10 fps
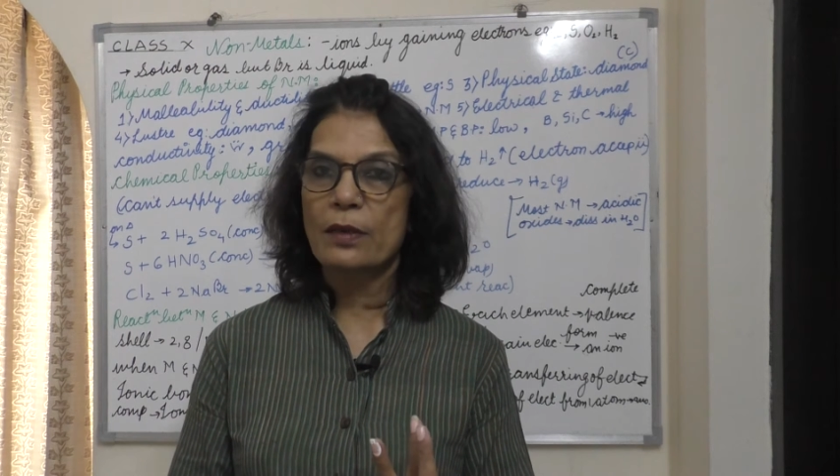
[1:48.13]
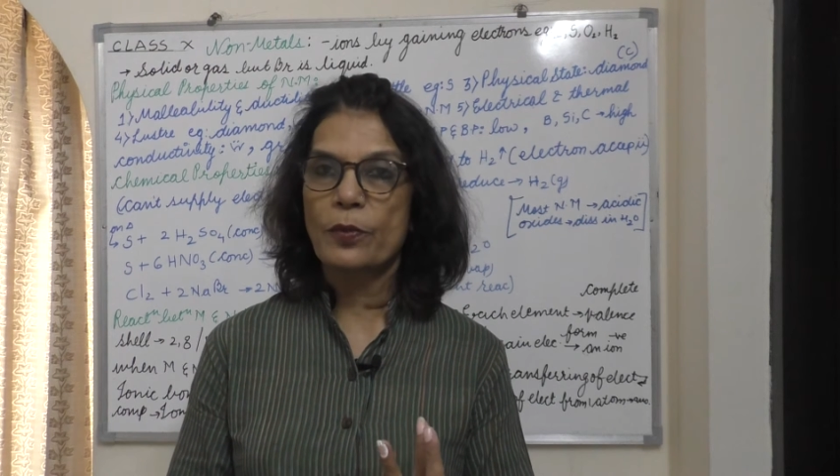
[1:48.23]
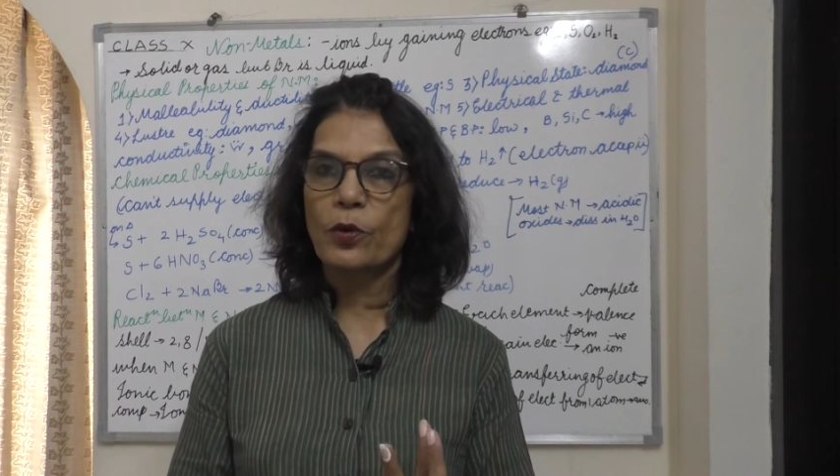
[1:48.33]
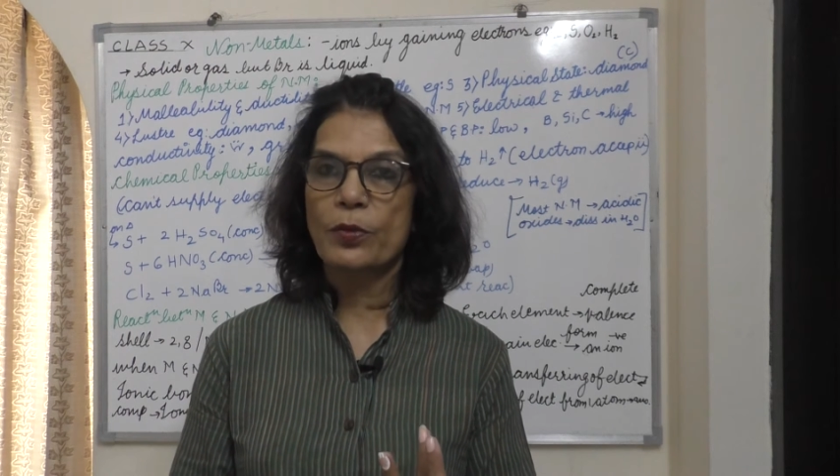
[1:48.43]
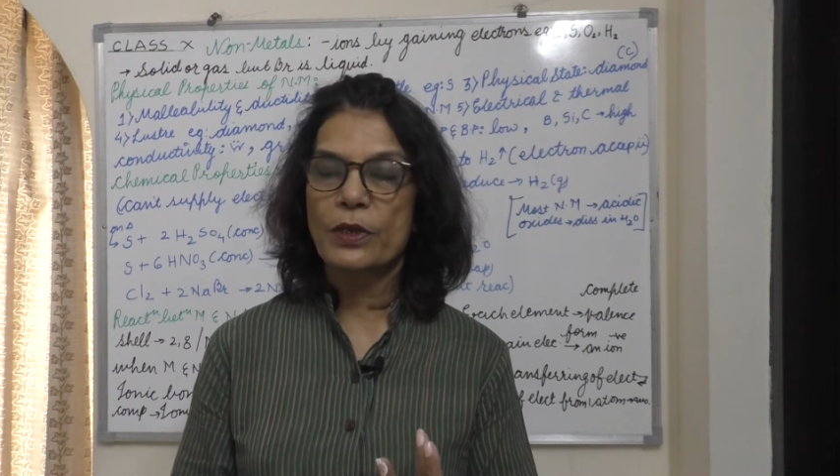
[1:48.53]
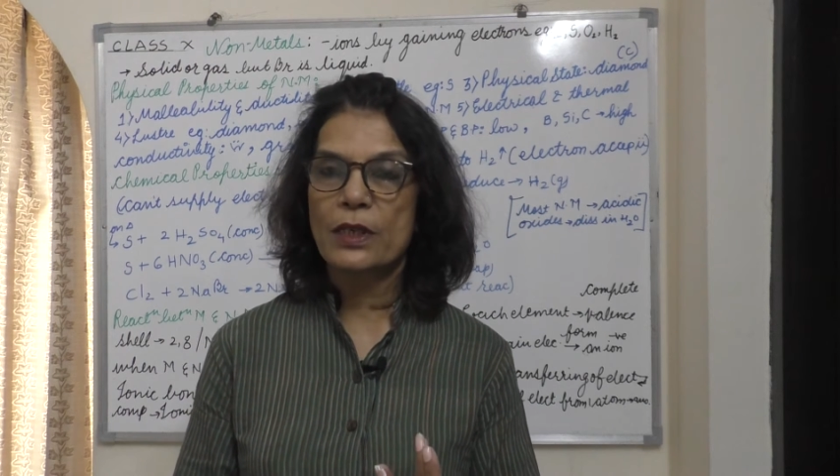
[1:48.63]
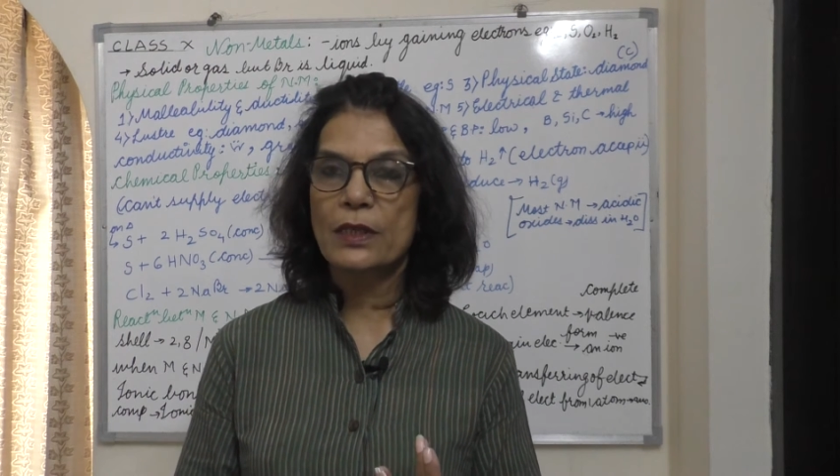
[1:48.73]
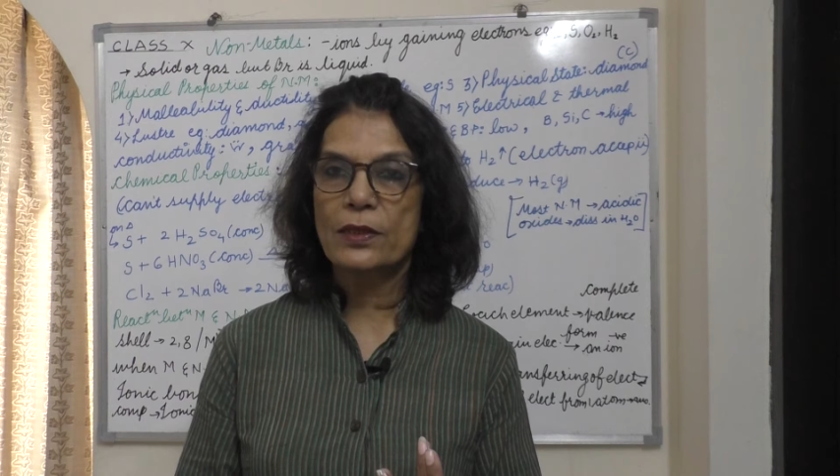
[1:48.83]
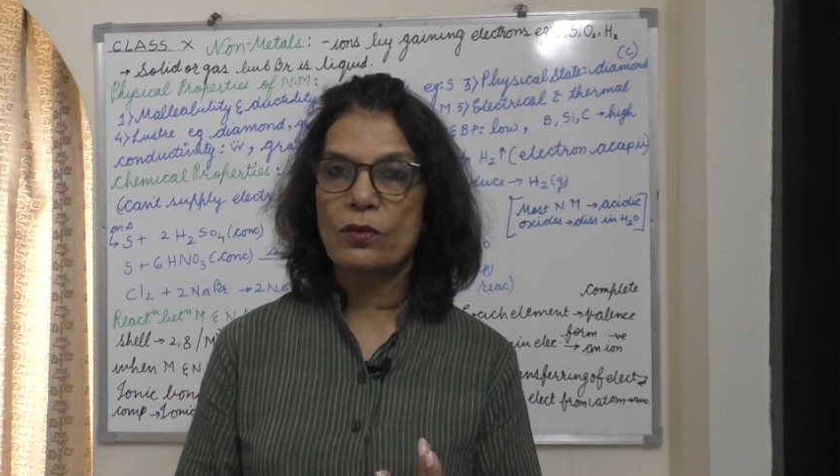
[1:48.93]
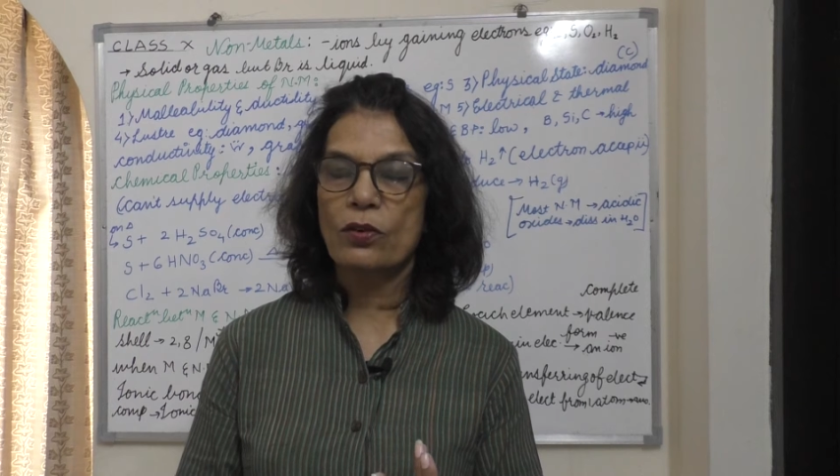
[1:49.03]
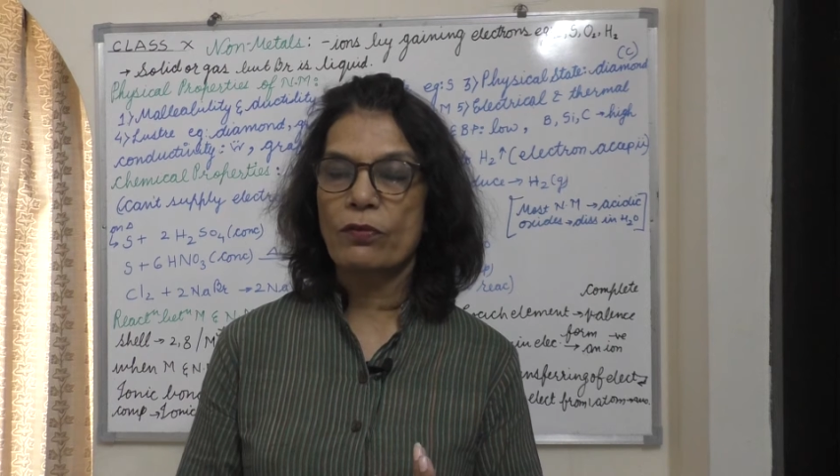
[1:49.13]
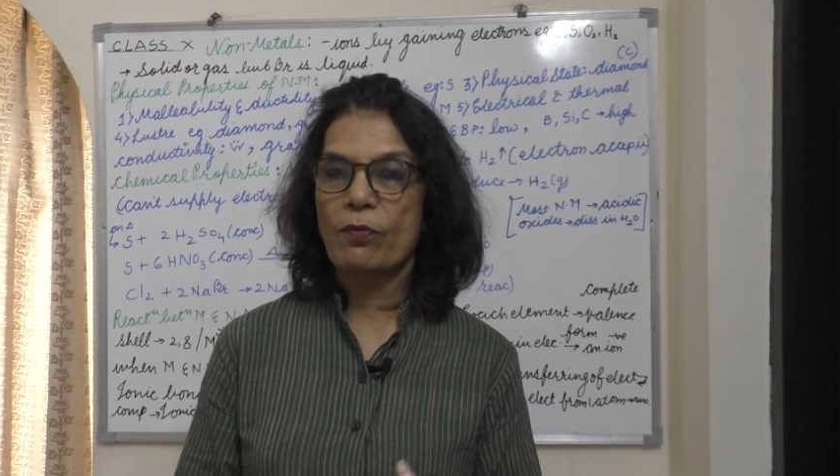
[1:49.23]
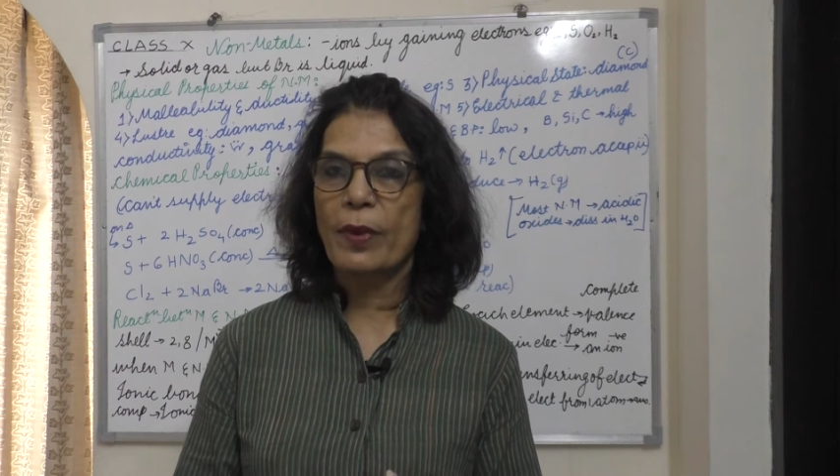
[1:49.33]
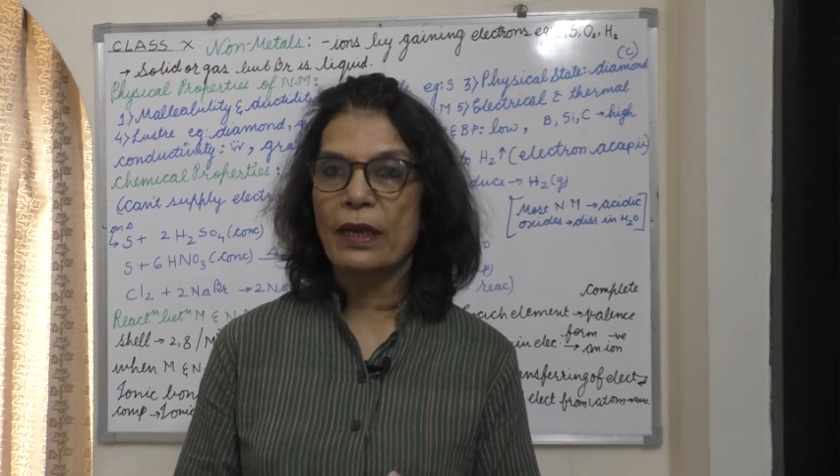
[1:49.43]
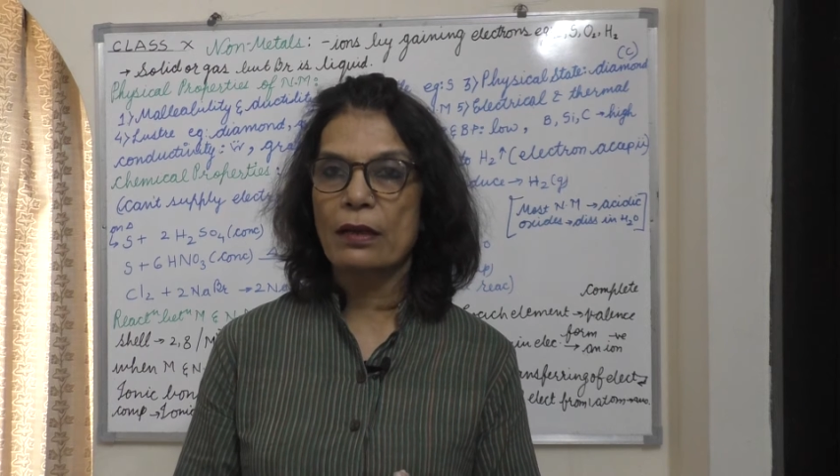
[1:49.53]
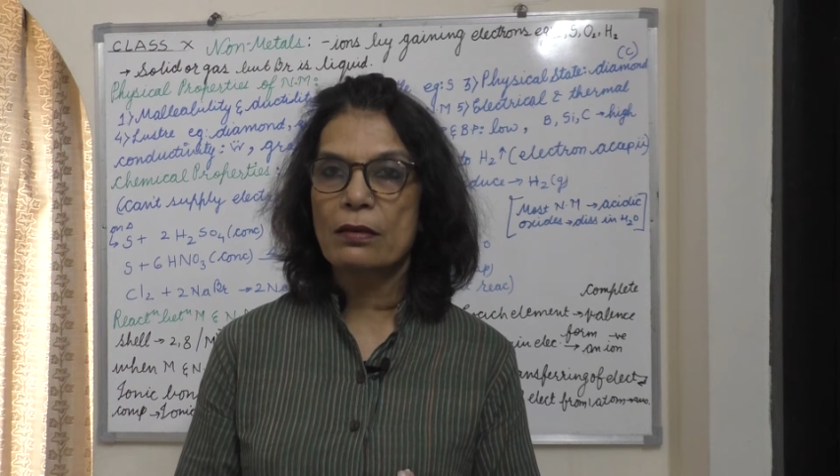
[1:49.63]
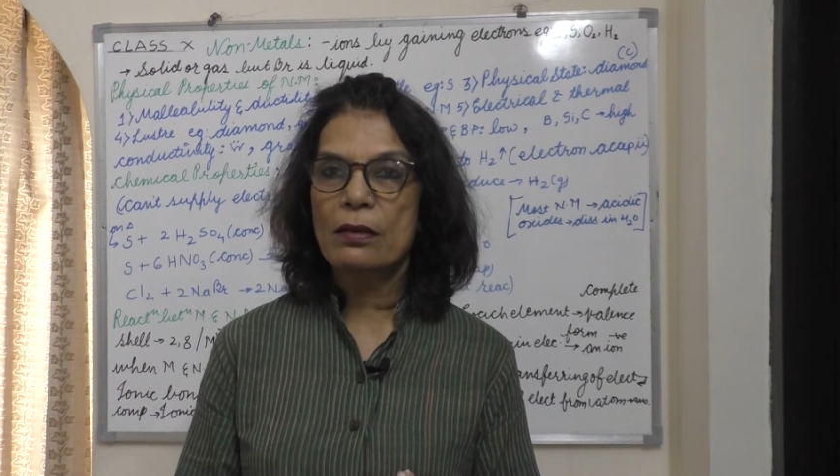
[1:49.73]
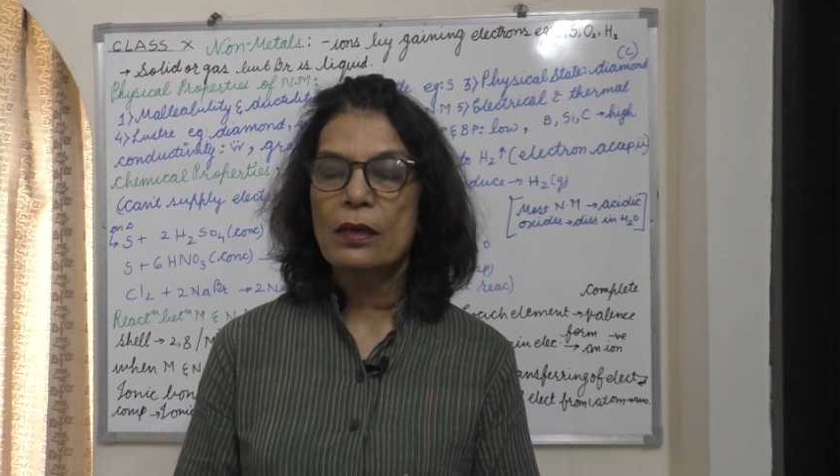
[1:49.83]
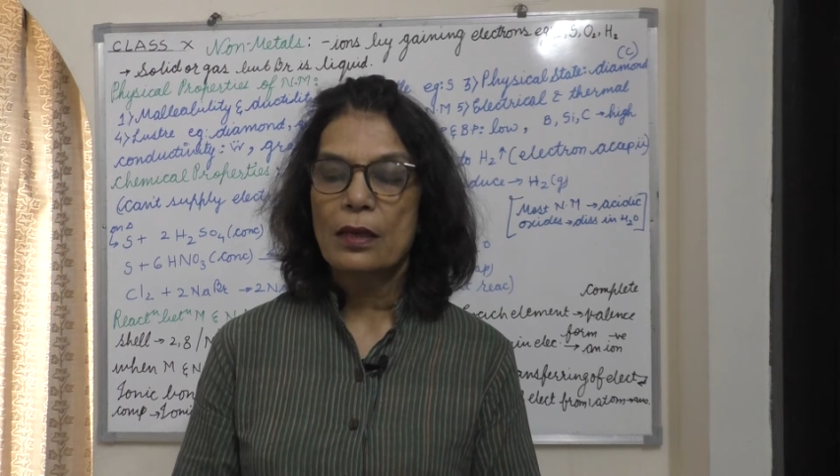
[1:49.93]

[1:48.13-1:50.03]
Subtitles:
properties of metal,